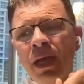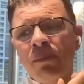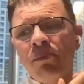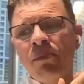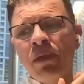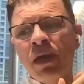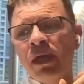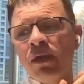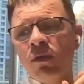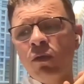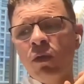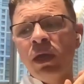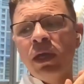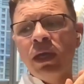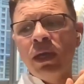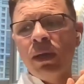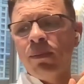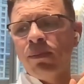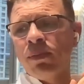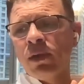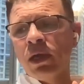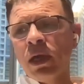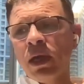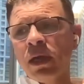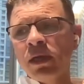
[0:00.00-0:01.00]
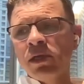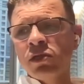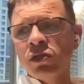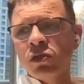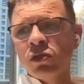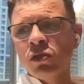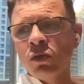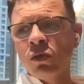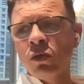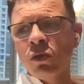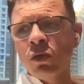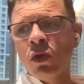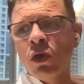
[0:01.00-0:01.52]
And that, by the way,
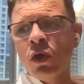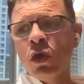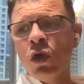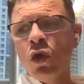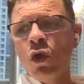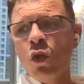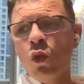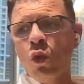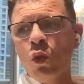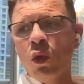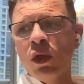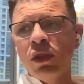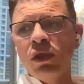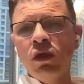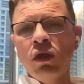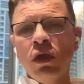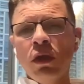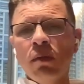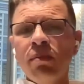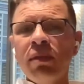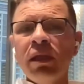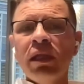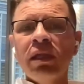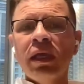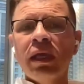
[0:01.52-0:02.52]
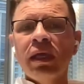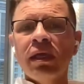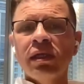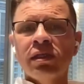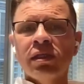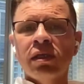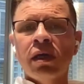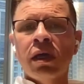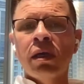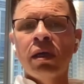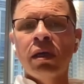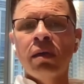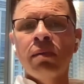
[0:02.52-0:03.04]
applies to whether you're
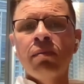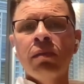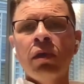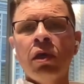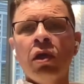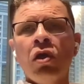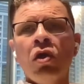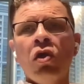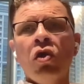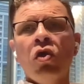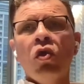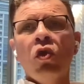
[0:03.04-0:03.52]
building a startup